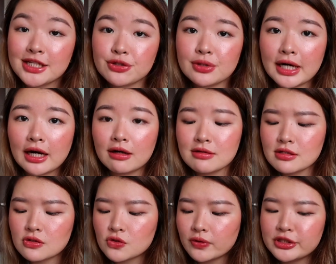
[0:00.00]
Etude House.
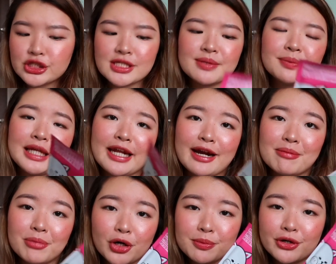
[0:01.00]
So it's just something that
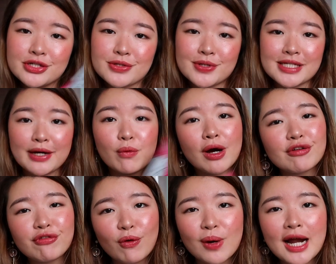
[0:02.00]
I bought because it was like one
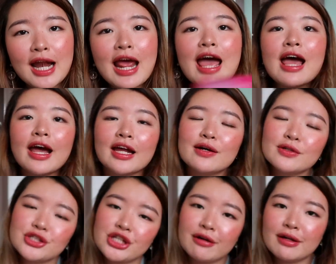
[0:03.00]
for one, and I
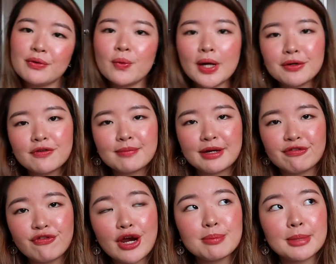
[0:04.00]
was sharing one with my
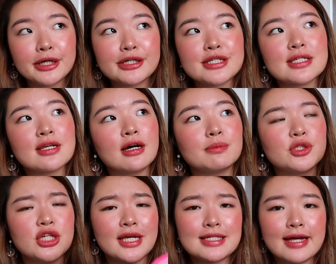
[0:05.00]
friend because
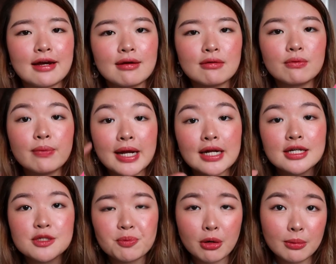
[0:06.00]
she has like
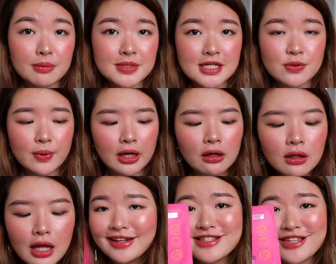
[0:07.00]
redness problems as
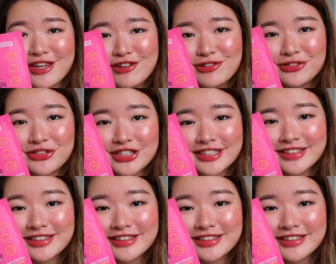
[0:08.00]
well, and it's cute.